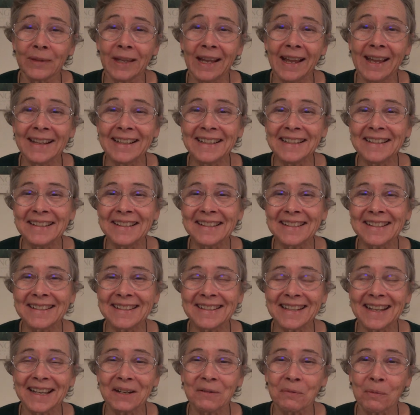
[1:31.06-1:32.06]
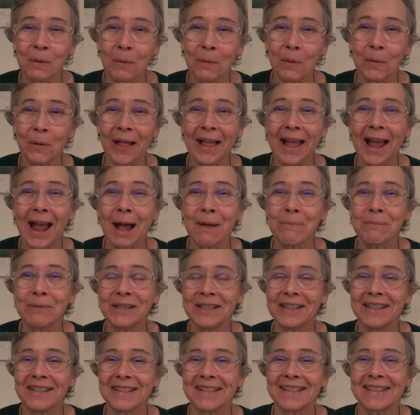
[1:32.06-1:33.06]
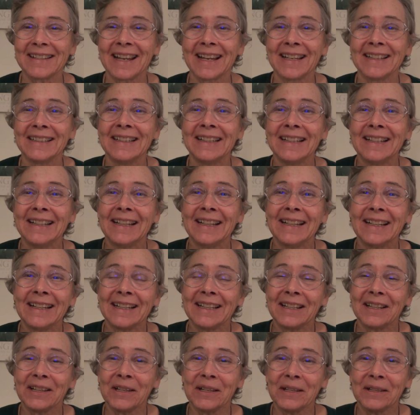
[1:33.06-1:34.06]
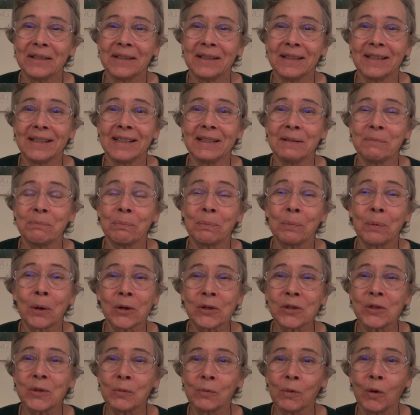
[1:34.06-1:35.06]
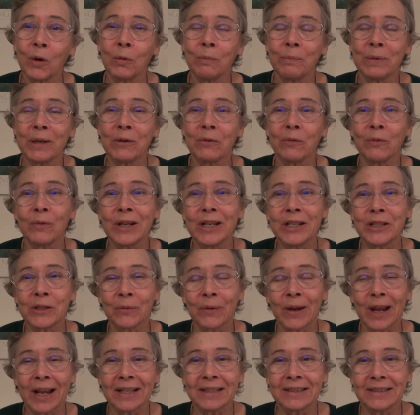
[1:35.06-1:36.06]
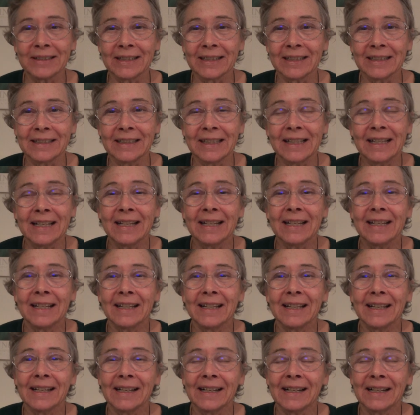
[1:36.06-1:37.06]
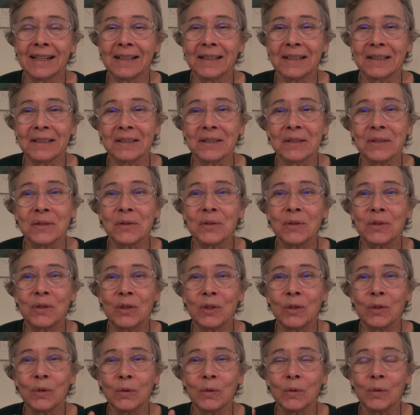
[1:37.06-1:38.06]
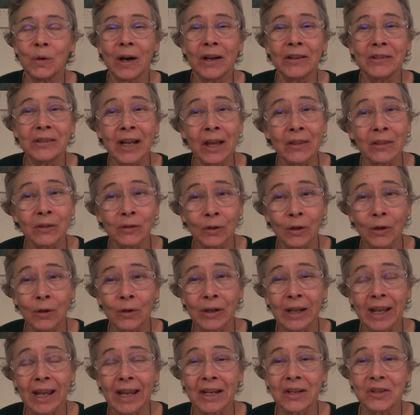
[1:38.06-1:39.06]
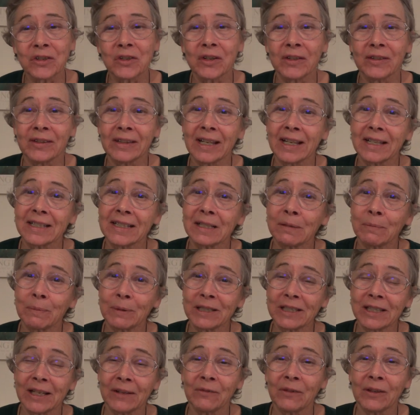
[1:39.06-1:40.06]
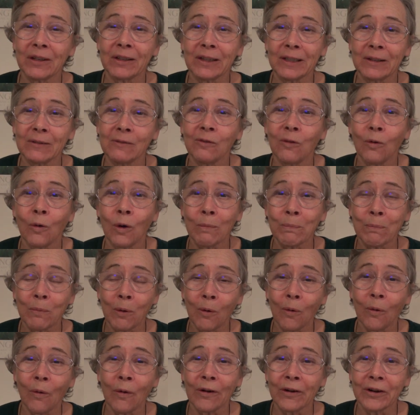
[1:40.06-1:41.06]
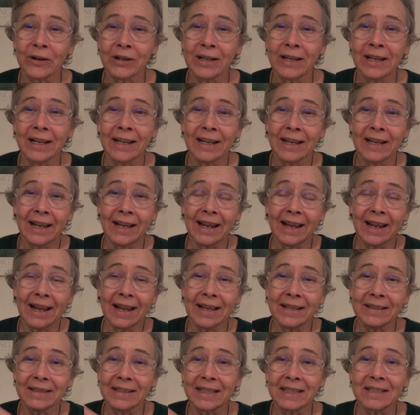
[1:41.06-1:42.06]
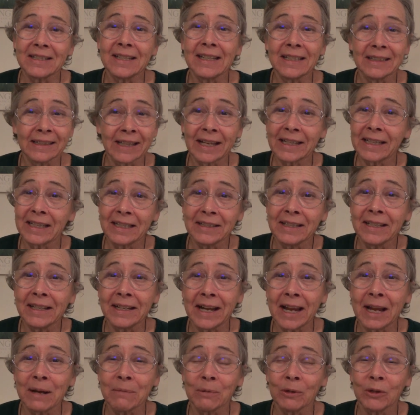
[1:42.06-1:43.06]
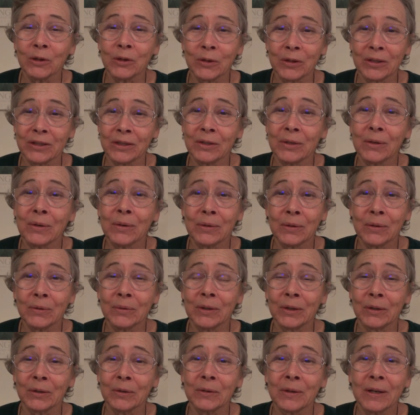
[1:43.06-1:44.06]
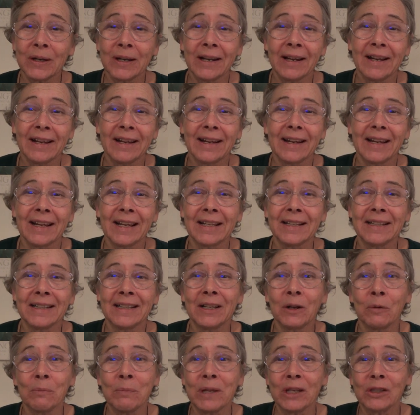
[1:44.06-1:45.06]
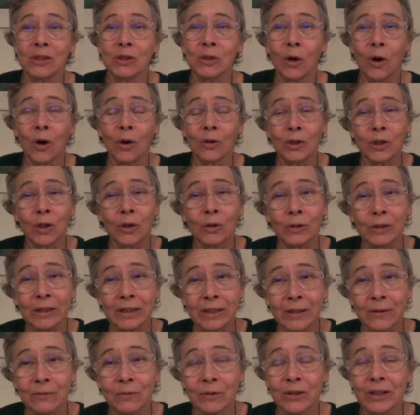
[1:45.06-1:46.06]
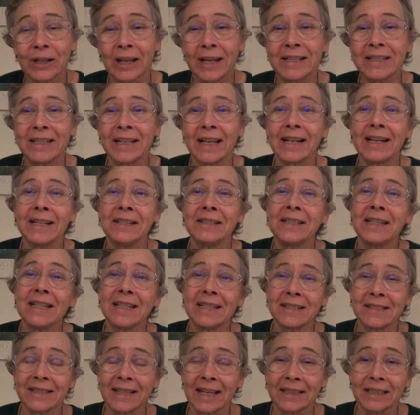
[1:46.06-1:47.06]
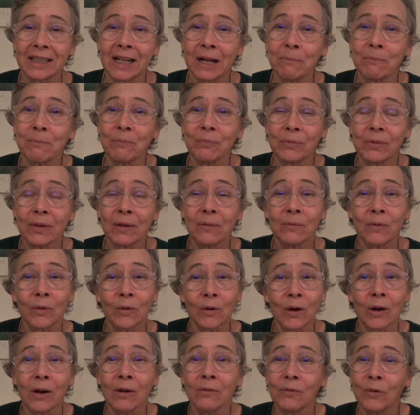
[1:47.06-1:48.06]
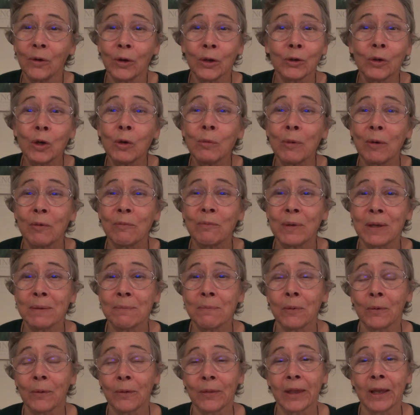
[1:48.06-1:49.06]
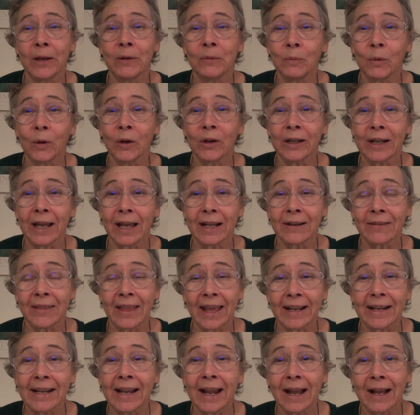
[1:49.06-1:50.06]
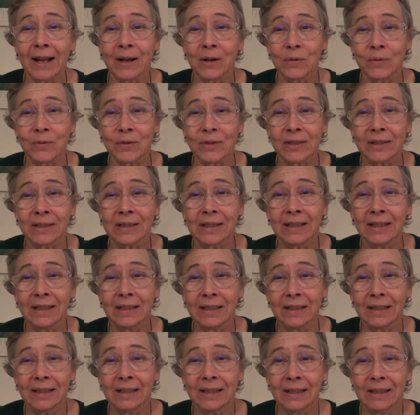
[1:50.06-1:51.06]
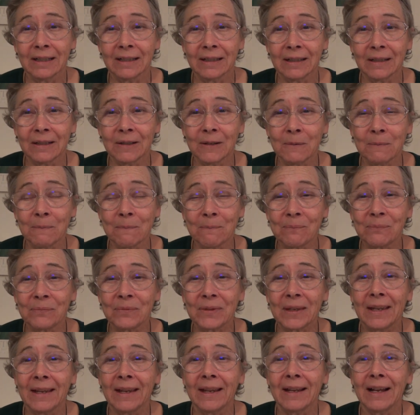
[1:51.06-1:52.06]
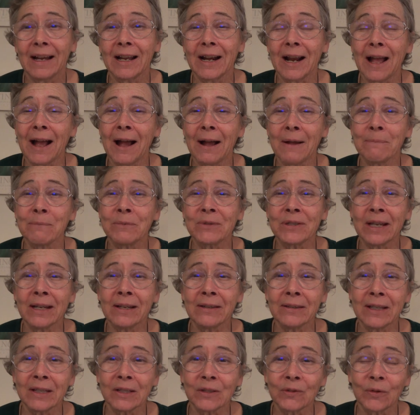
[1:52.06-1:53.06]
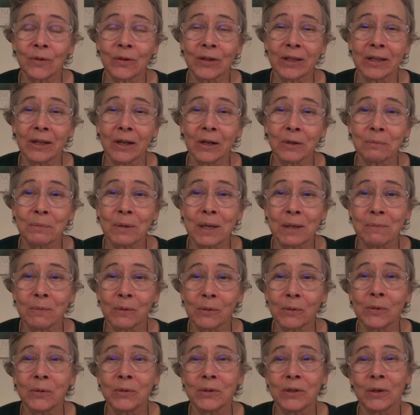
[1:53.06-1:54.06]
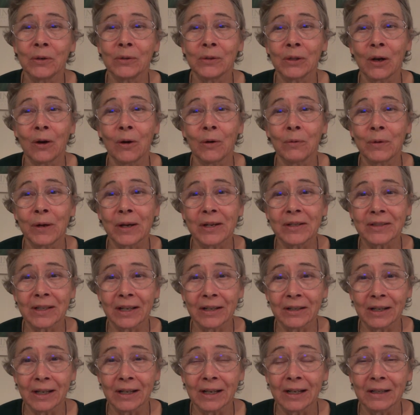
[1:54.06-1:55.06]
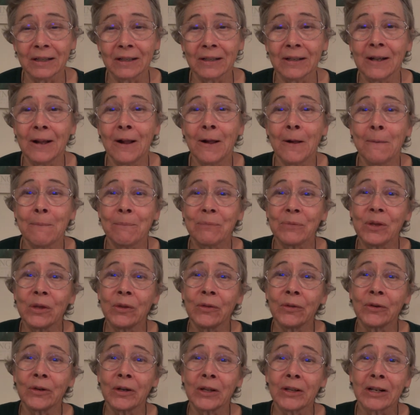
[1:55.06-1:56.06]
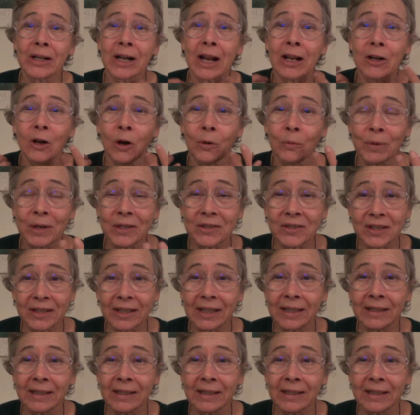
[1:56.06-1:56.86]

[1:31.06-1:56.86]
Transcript: And instead, what will happen is that the person will be redirected uh, to another location that's specifically for porn, and that's it, like in the neighborhood, you know. And there'll be a to totally different identity set up for a, for a group of people that work out of that house. Um, I, am saying this for the young people who don't always, uh, uh, you know, they're not always